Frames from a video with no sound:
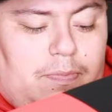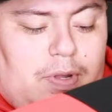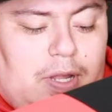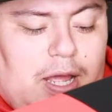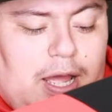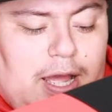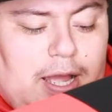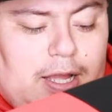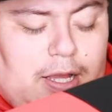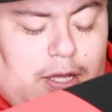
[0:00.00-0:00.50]

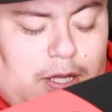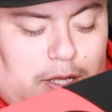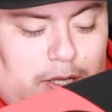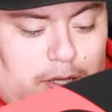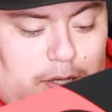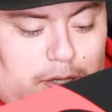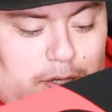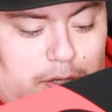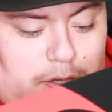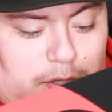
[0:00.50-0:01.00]
black,
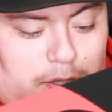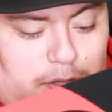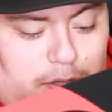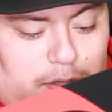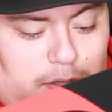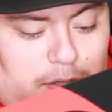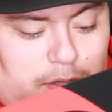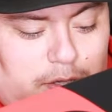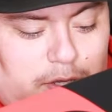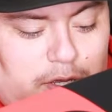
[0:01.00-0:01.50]

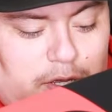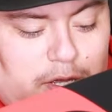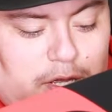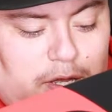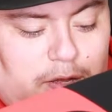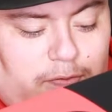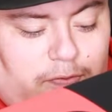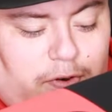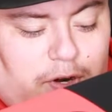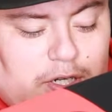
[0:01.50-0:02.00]

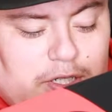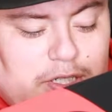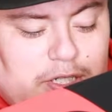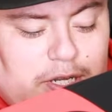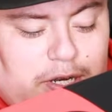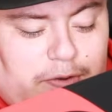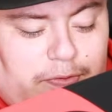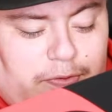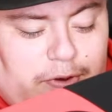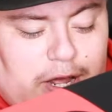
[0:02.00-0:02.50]

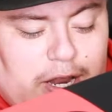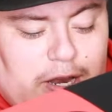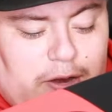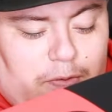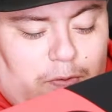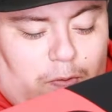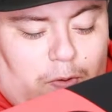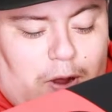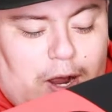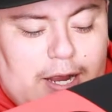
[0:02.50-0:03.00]
varsity red
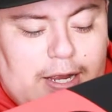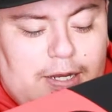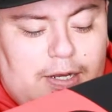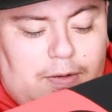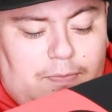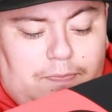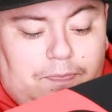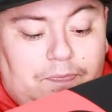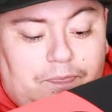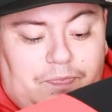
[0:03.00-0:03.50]
and
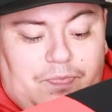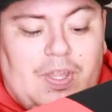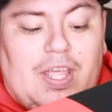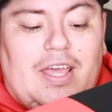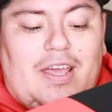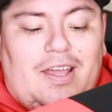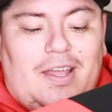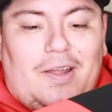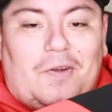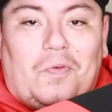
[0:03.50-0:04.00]

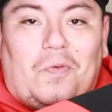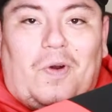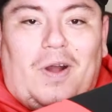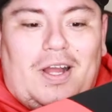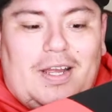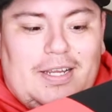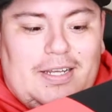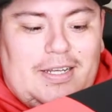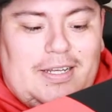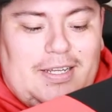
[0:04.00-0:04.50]

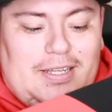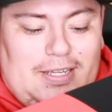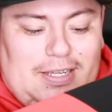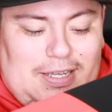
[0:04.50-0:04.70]
white,